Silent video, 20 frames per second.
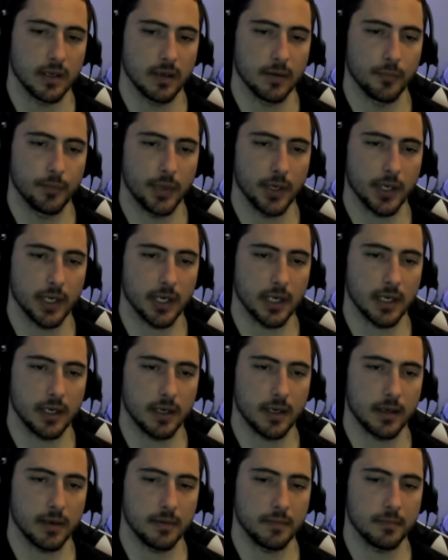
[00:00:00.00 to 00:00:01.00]
But
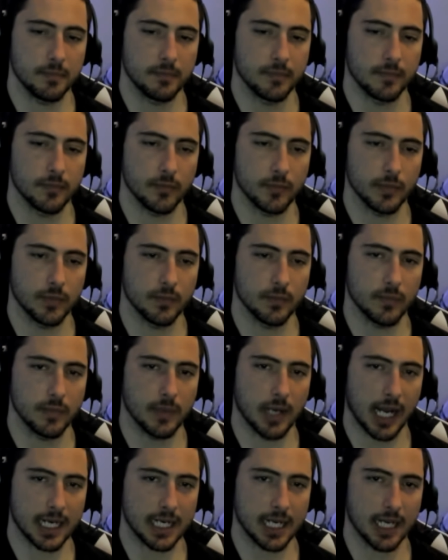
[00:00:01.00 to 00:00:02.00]

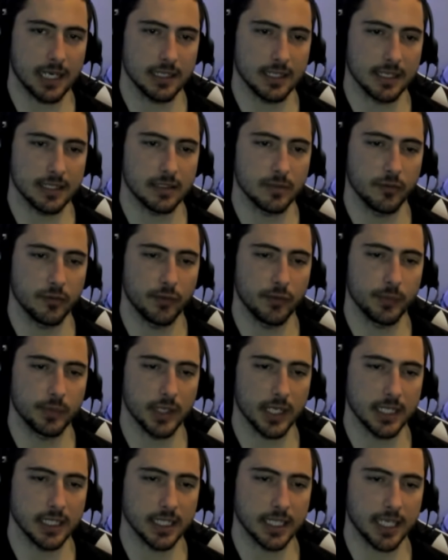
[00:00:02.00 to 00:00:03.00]
I kind of like the move we
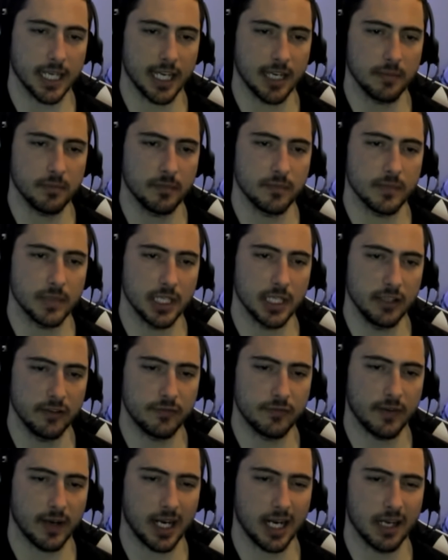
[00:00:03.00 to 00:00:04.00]
played in the game,
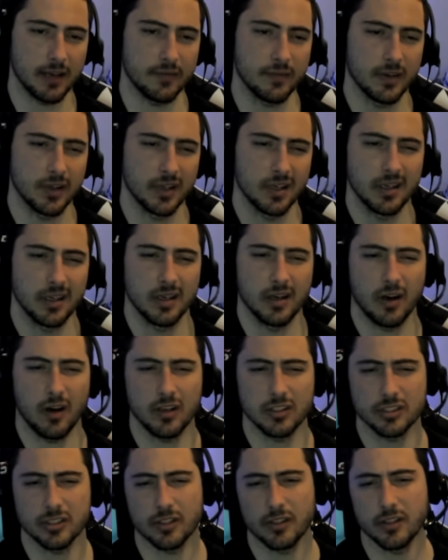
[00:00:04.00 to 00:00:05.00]
e5.
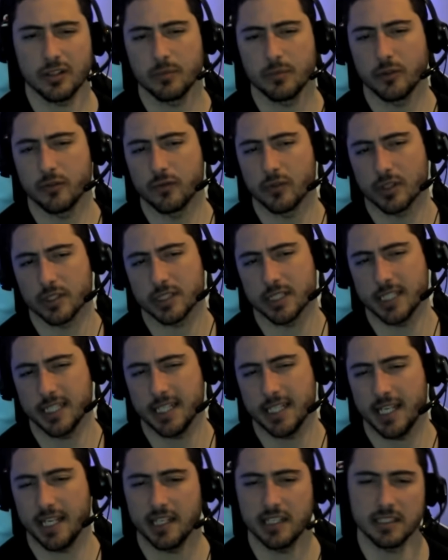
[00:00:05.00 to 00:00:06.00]
Also, their move rook to
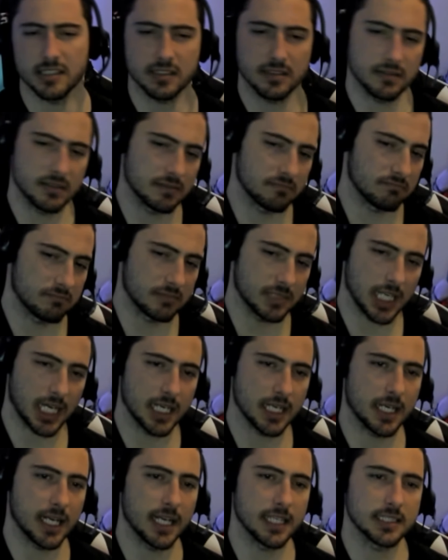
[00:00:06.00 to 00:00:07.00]
e8 is kind
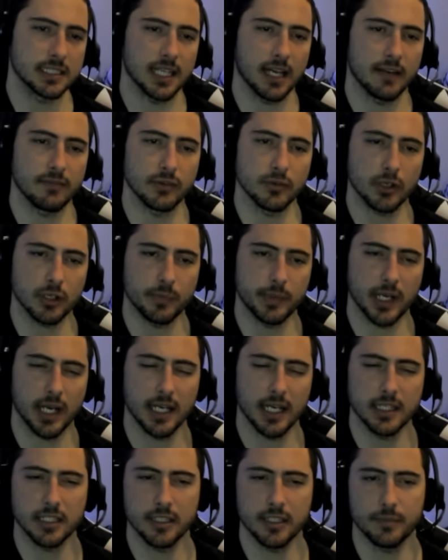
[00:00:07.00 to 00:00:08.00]
of nice to have your rook
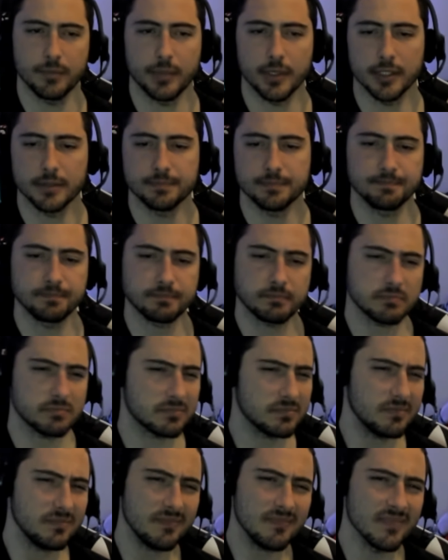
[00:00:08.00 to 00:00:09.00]
behind it, but
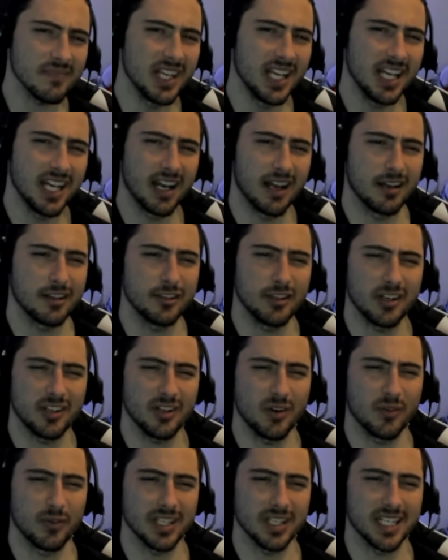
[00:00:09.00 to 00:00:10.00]
you
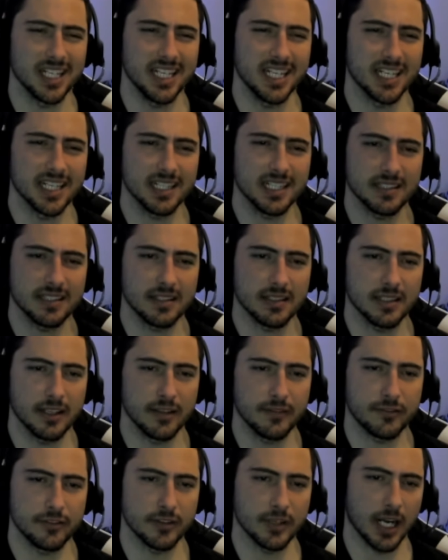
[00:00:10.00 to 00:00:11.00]
don't really need it
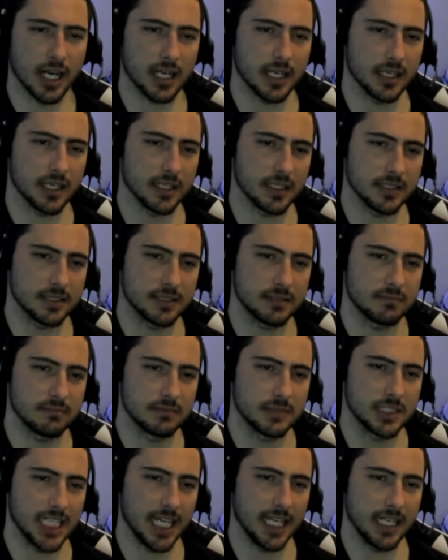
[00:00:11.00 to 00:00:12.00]
if you're not going to
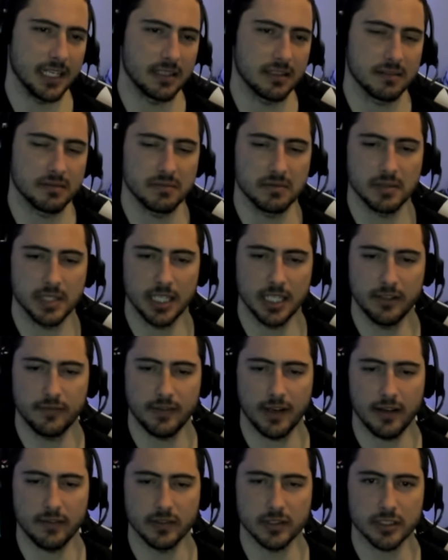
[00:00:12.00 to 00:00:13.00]
take.
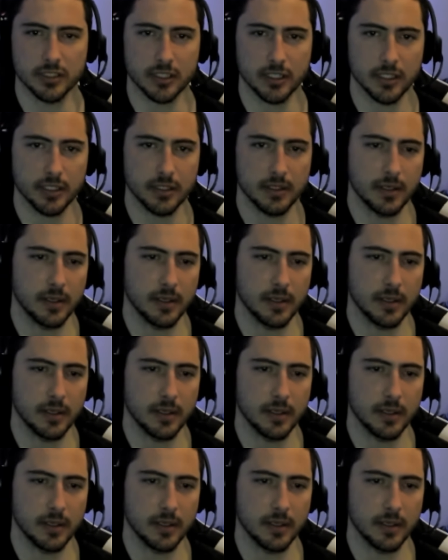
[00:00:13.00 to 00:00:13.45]
e5 looks good.